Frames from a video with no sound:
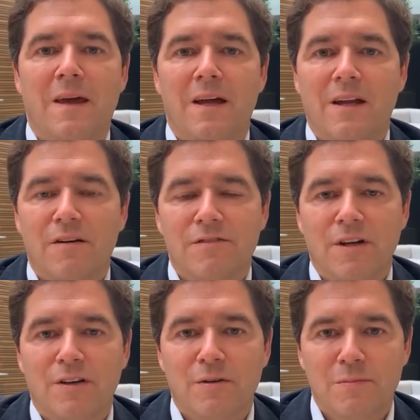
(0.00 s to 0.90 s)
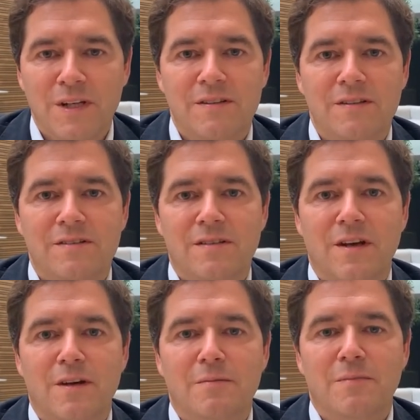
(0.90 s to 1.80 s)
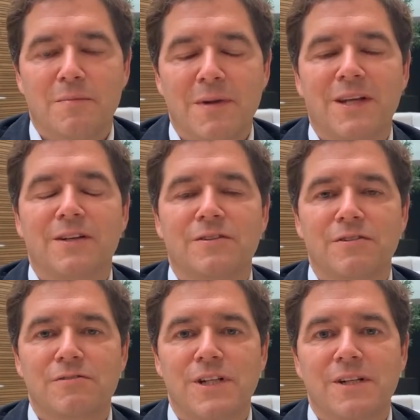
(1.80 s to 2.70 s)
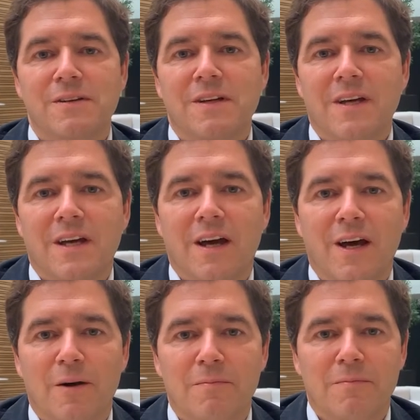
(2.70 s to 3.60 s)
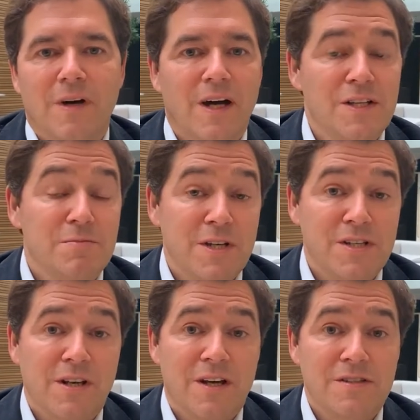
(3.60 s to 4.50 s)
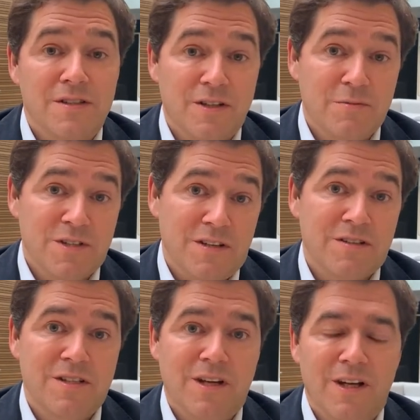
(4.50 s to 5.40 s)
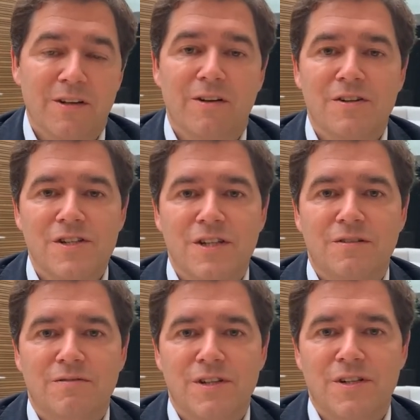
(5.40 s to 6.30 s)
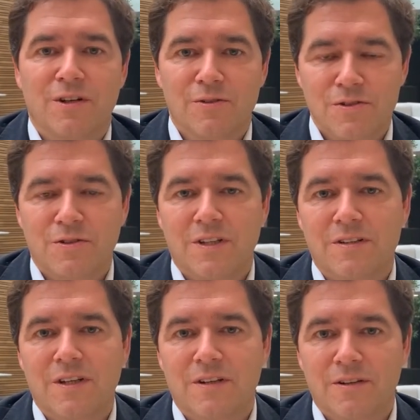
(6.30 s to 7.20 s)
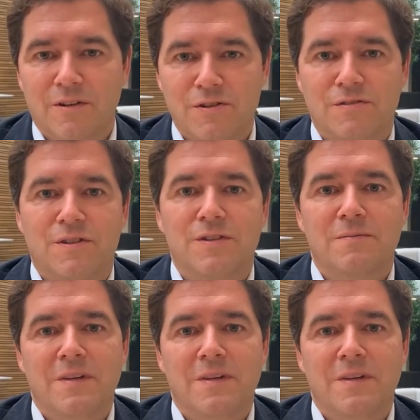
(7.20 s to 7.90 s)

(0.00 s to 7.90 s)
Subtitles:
And after I completed my medical degree, I specialized in obstetrics and gynecology, which I also did here in Oxford.